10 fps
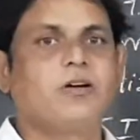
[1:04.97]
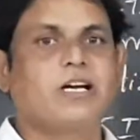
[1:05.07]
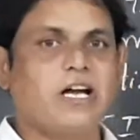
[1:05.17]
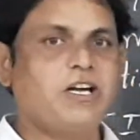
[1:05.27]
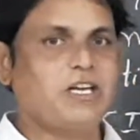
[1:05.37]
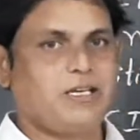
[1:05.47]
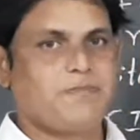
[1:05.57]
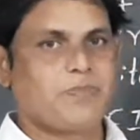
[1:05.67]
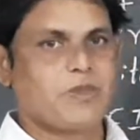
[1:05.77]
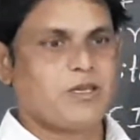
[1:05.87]

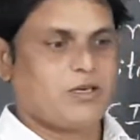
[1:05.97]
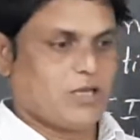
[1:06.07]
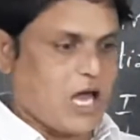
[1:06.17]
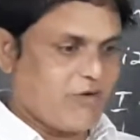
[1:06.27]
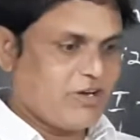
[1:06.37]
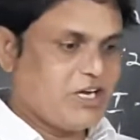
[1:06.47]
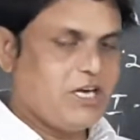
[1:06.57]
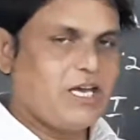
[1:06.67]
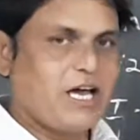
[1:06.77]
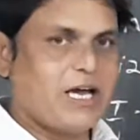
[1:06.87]
country. Our
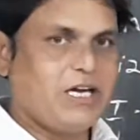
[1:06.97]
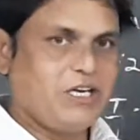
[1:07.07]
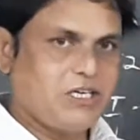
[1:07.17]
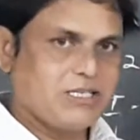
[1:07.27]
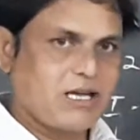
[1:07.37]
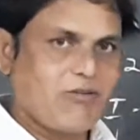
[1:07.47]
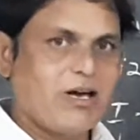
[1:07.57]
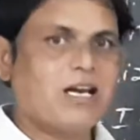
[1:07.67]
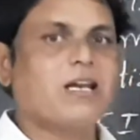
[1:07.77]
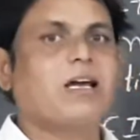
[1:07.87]
India, it is
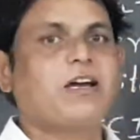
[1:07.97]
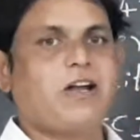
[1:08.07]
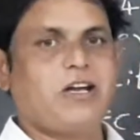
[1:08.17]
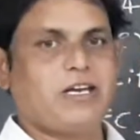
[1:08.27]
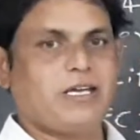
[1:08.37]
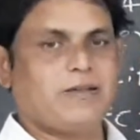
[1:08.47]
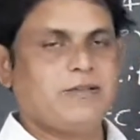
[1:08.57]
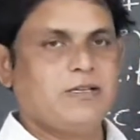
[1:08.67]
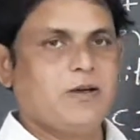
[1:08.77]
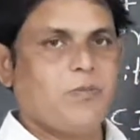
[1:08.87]
our country.
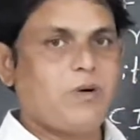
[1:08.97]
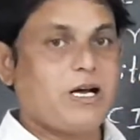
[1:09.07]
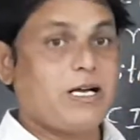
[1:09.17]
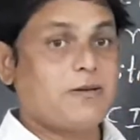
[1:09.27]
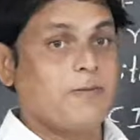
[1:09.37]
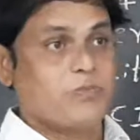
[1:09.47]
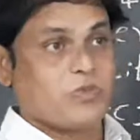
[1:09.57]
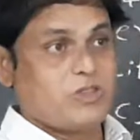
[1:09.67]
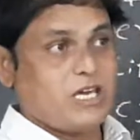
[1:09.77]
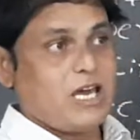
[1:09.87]
But
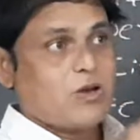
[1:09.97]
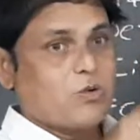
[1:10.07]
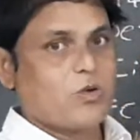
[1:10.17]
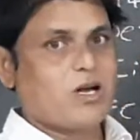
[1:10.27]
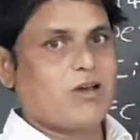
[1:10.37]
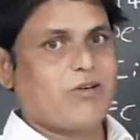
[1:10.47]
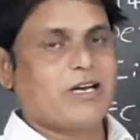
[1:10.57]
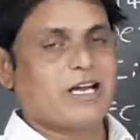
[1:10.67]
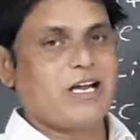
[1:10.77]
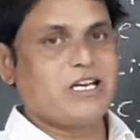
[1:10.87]
they ruled
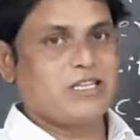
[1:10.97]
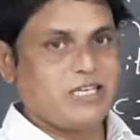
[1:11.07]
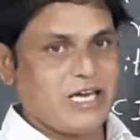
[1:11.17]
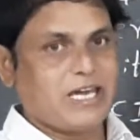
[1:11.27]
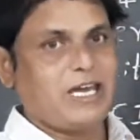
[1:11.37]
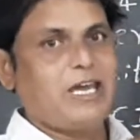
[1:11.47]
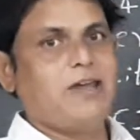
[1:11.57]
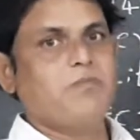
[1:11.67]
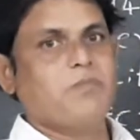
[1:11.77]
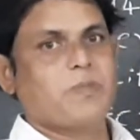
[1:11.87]
our country. They
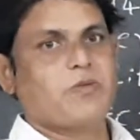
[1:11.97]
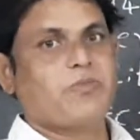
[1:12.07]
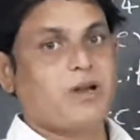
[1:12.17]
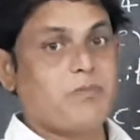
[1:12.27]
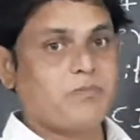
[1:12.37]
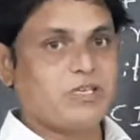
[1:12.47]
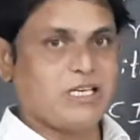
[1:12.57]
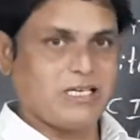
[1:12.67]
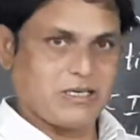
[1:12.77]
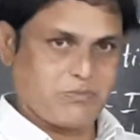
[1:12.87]
came
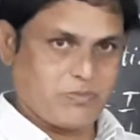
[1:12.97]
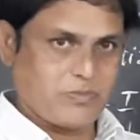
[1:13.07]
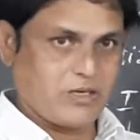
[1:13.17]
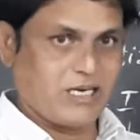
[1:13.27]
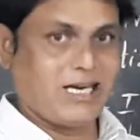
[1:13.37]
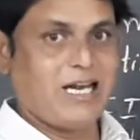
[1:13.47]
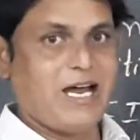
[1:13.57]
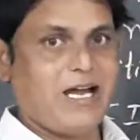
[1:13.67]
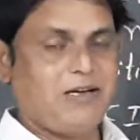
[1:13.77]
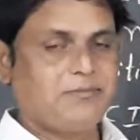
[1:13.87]
from
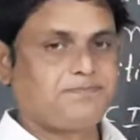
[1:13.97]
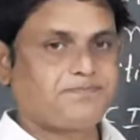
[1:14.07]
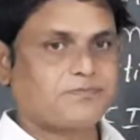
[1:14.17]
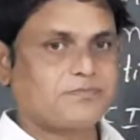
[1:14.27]
England